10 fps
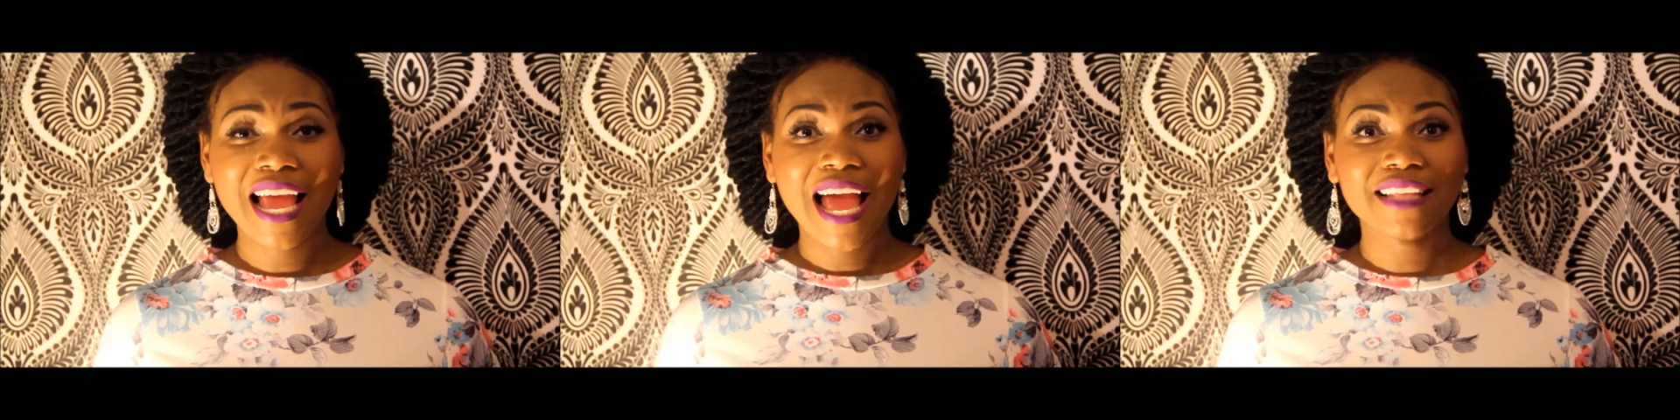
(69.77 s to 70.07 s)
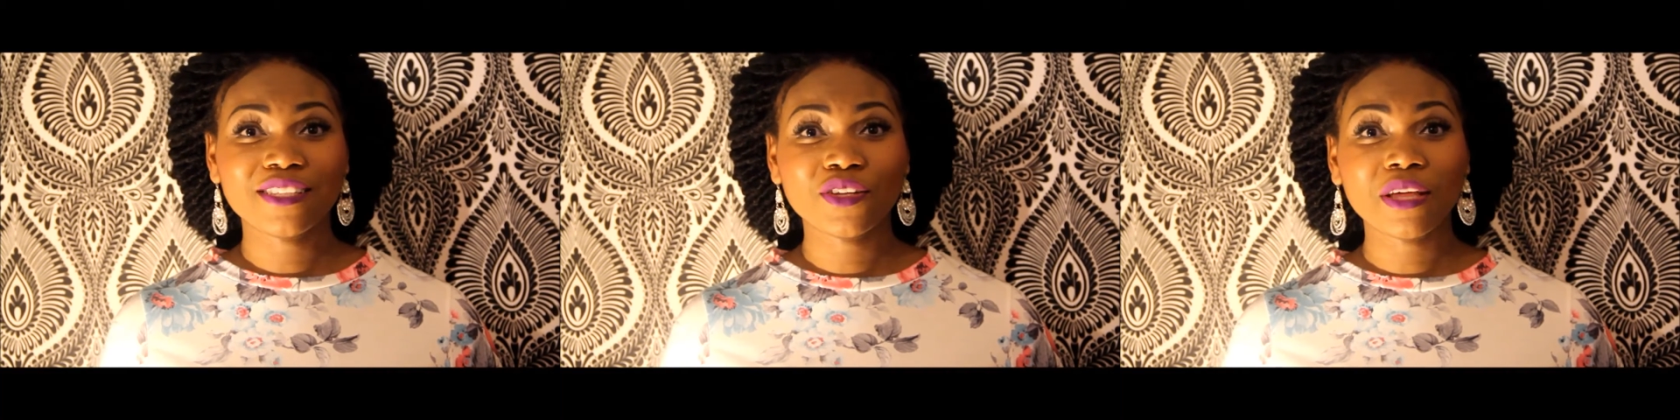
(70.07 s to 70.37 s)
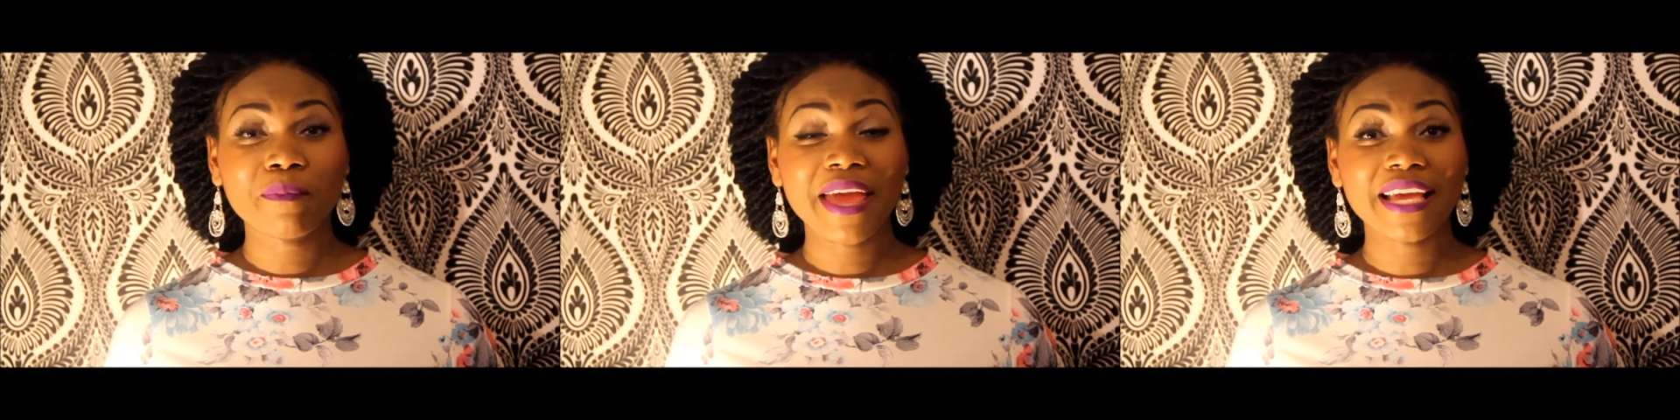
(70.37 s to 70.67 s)
and so
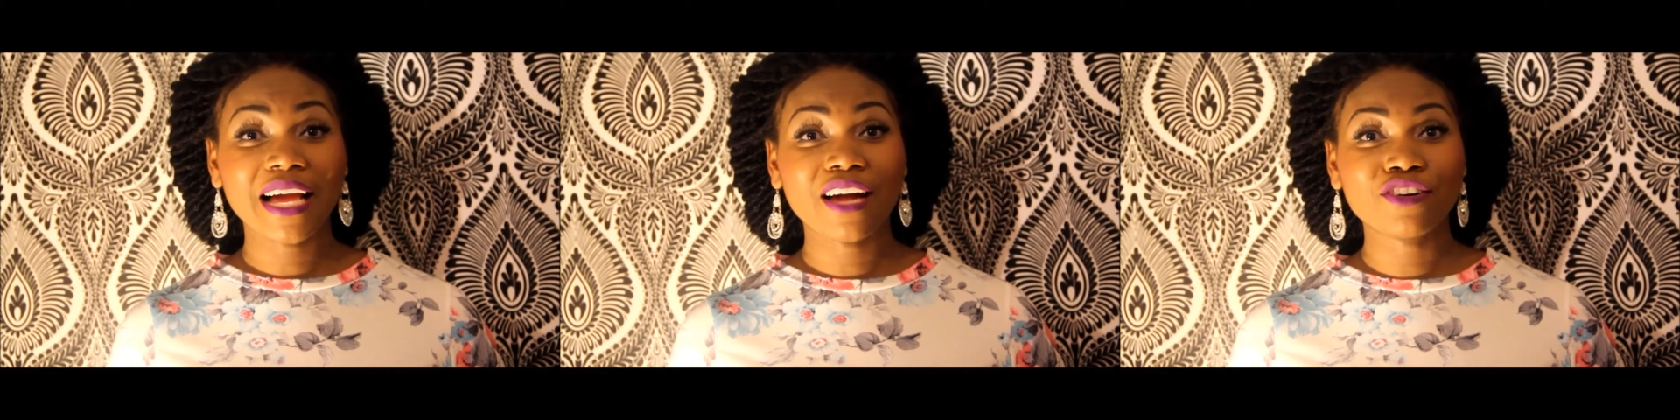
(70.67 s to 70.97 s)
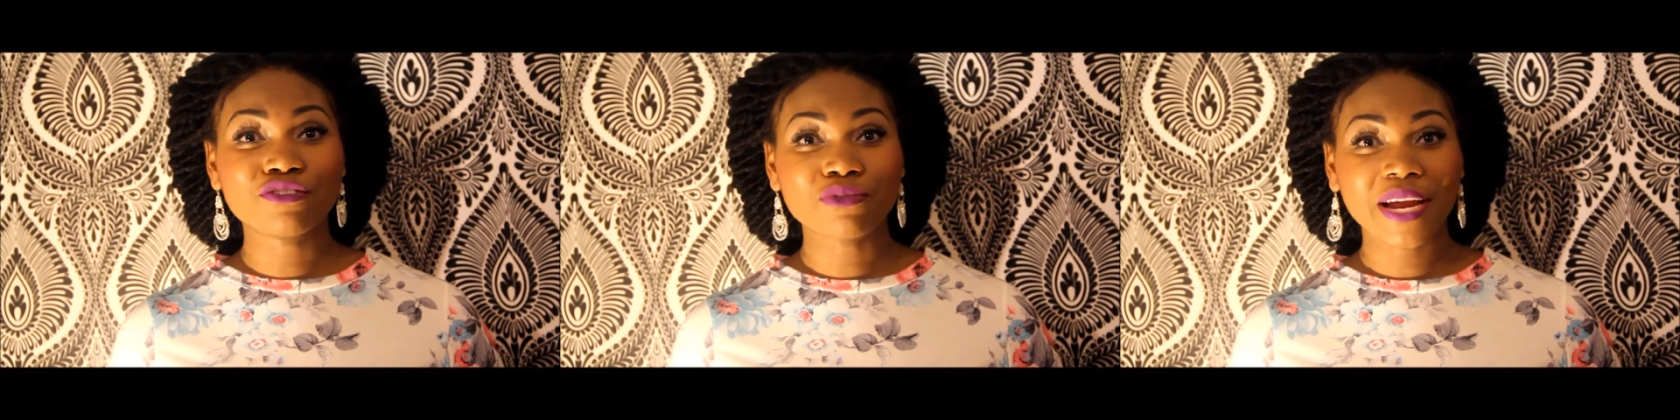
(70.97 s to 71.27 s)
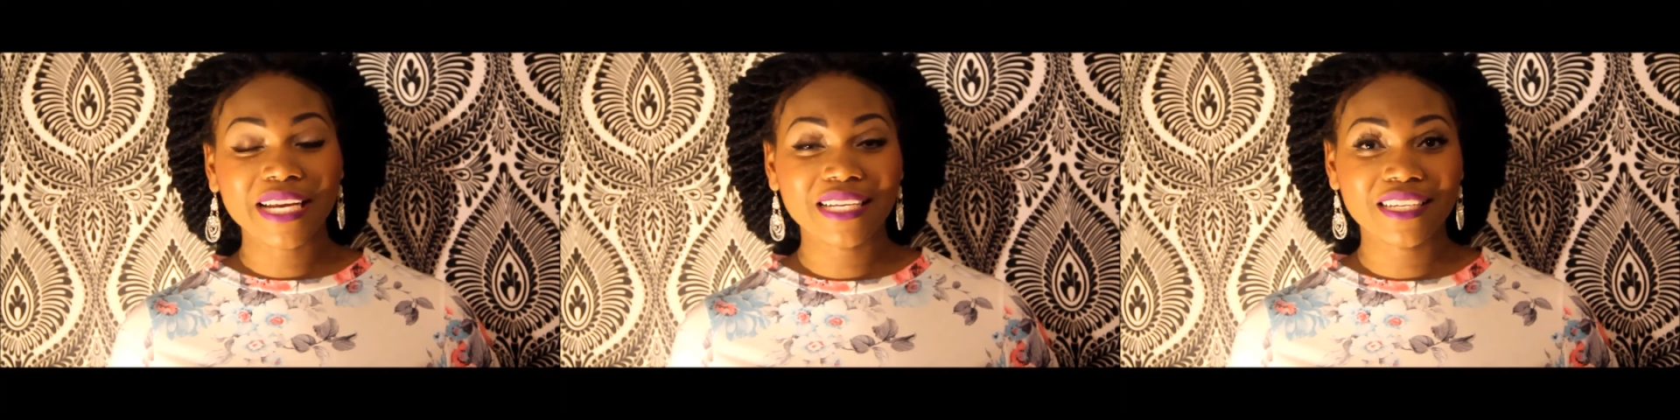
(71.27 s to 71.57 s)
they make a
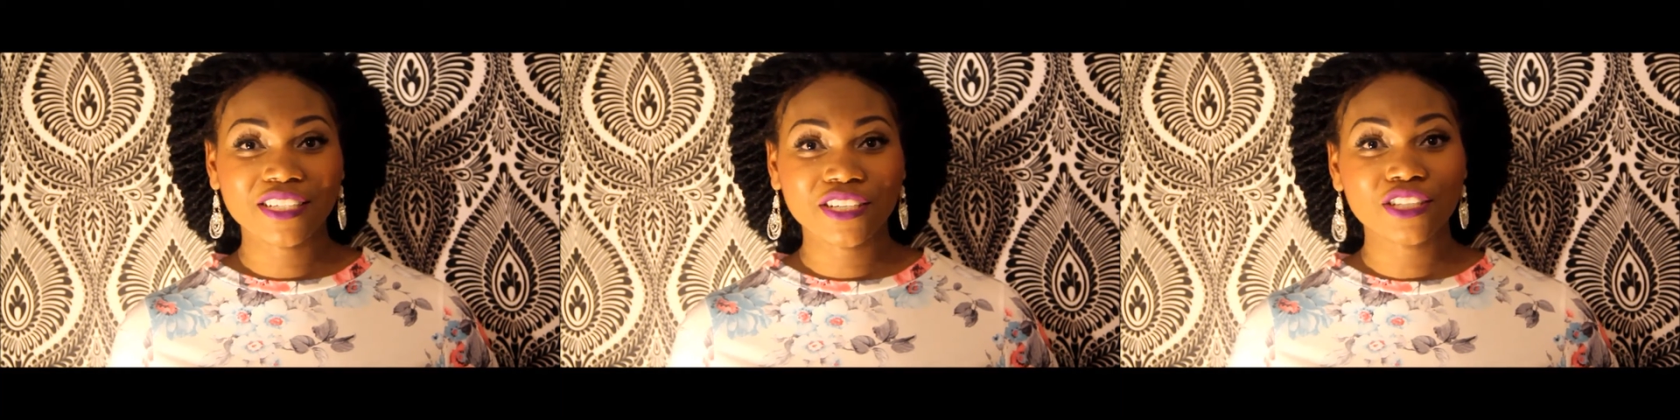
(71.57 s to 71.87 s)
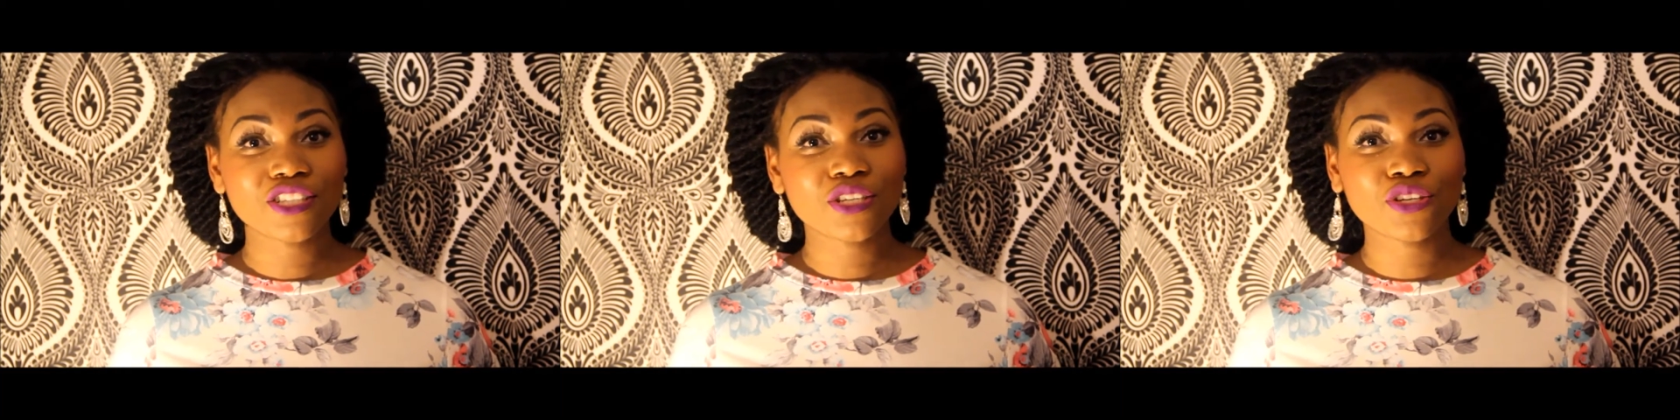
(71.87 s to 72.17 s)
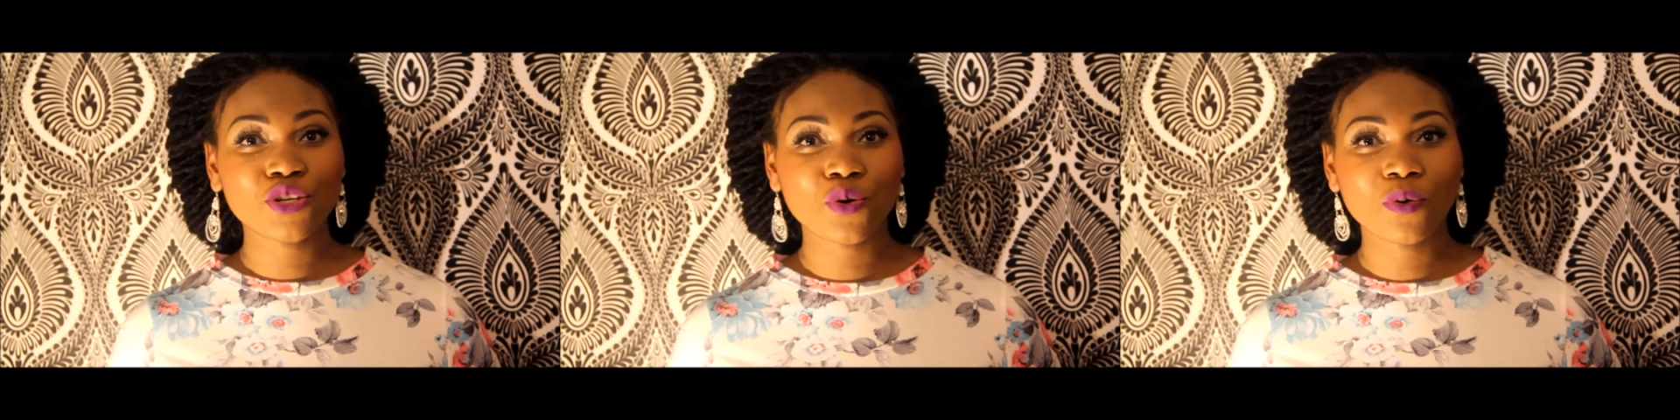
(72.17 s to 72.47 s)
great addition to
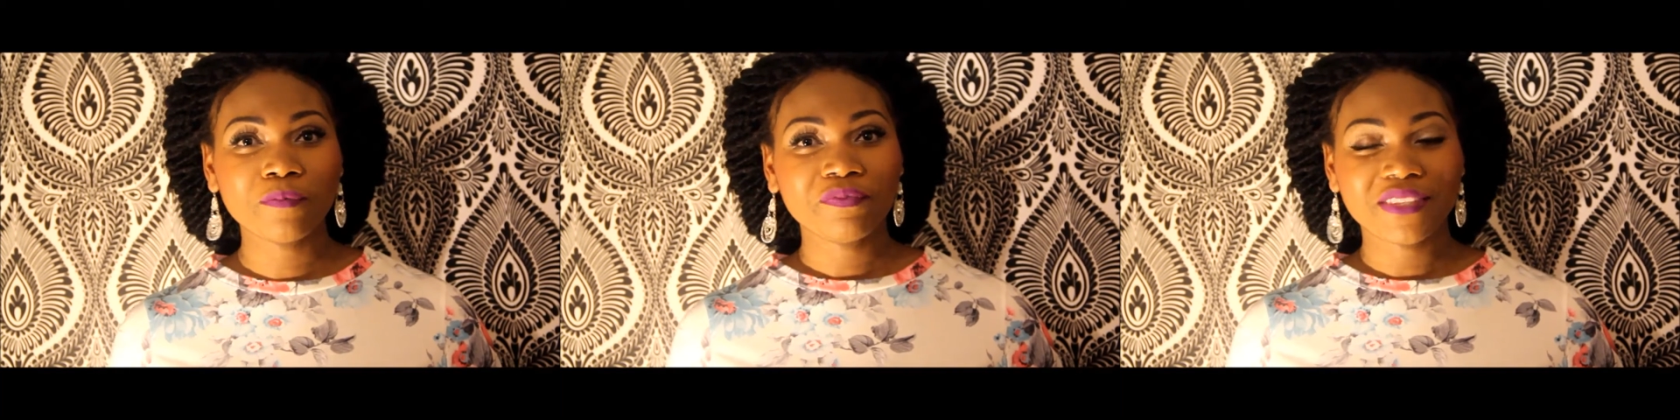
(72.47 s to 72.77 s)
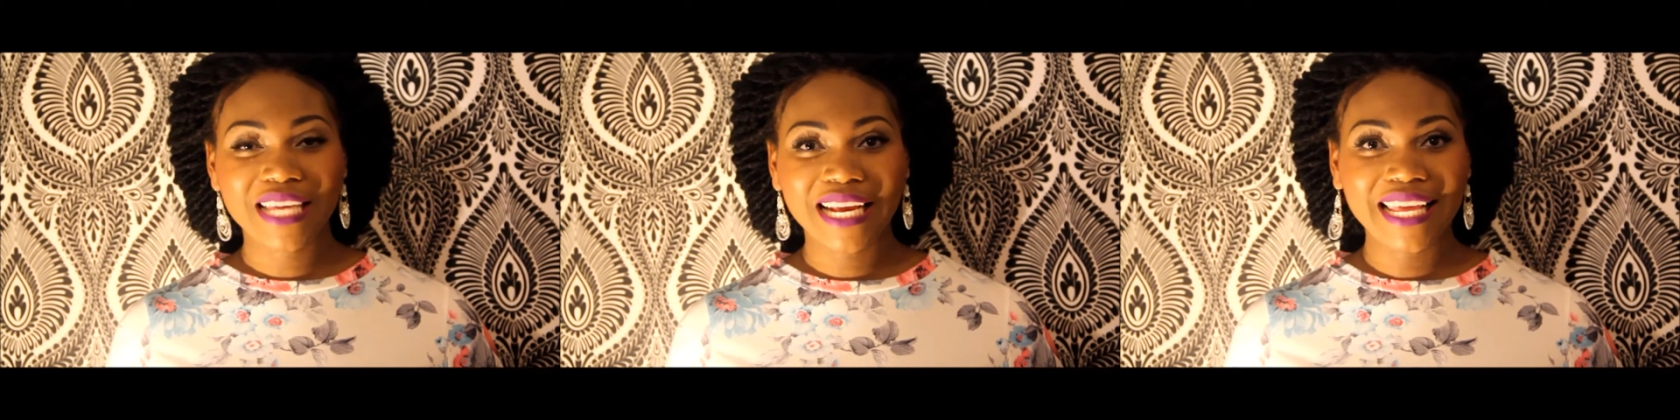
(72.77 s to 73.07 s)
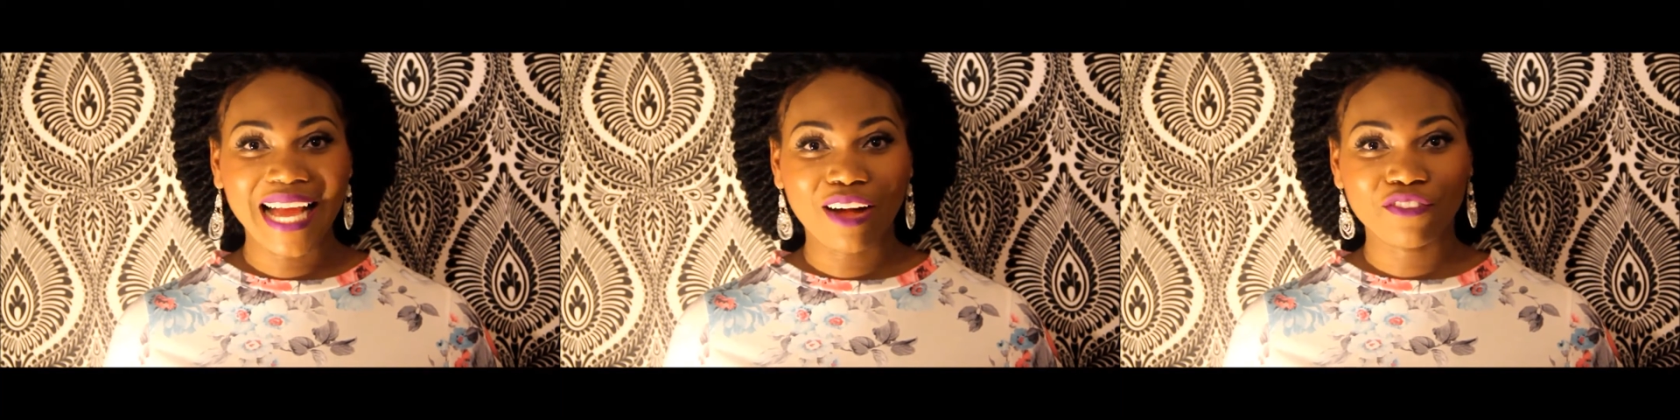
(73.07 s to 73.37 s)
your
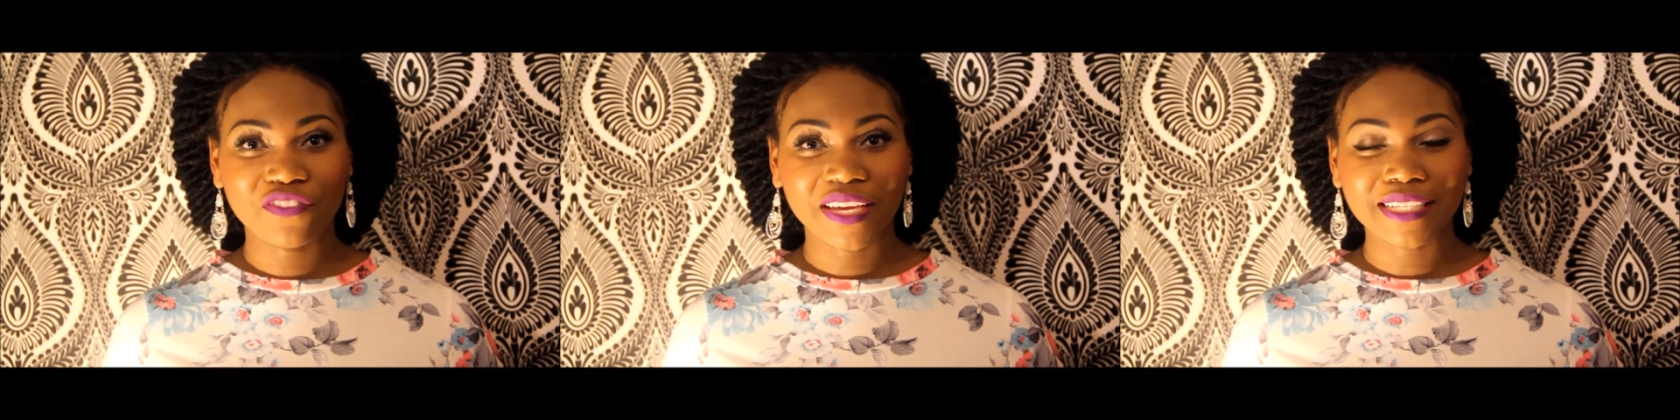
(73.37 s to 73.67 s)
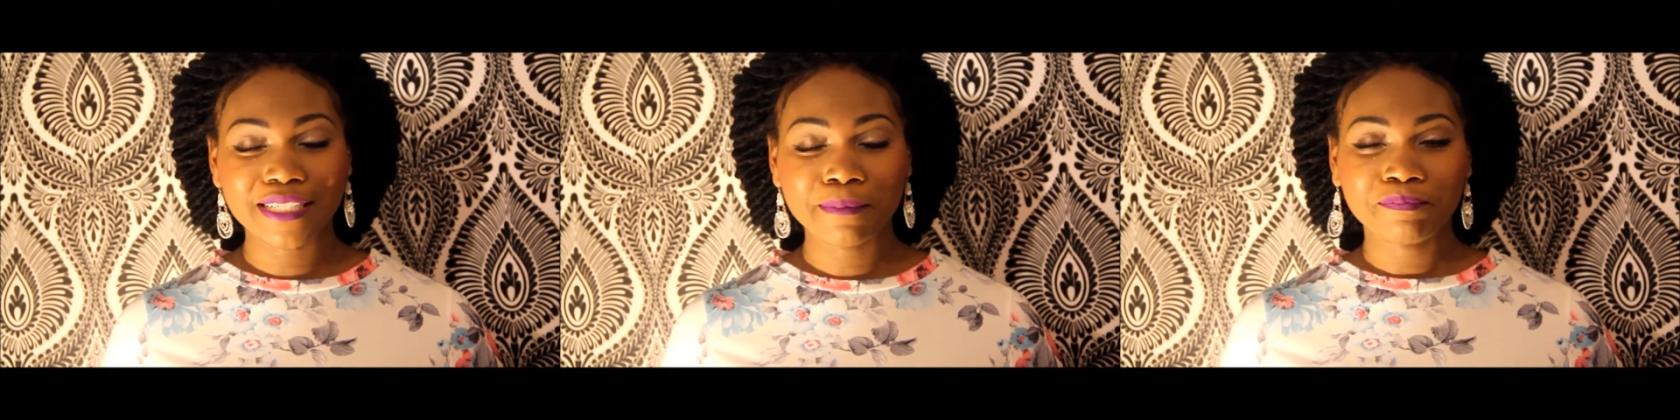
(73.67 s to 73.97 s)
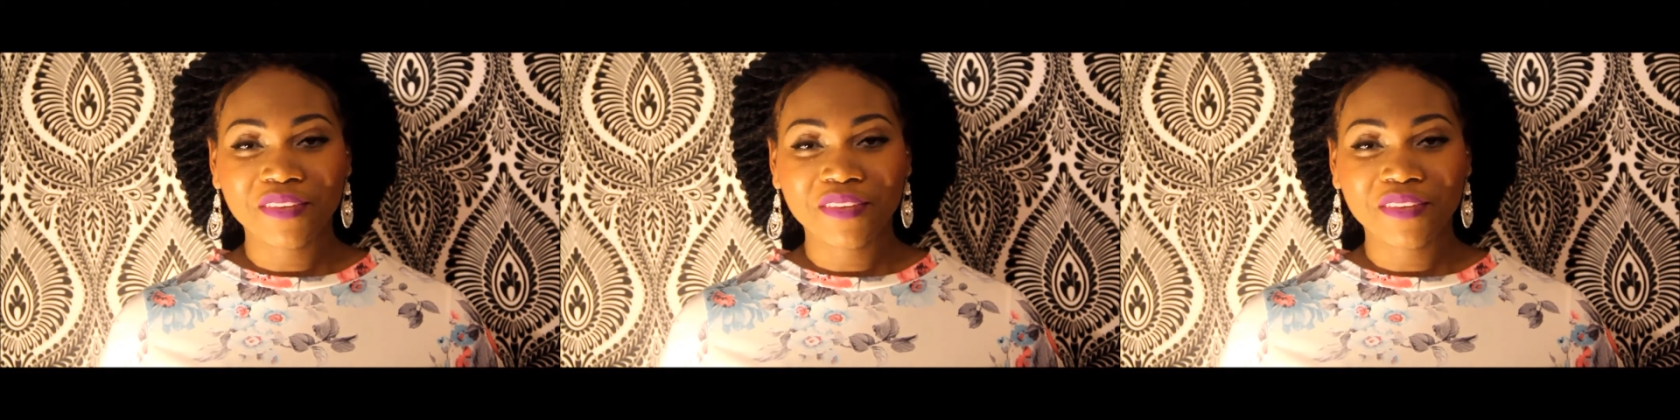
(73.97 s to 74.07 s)
daily outfit.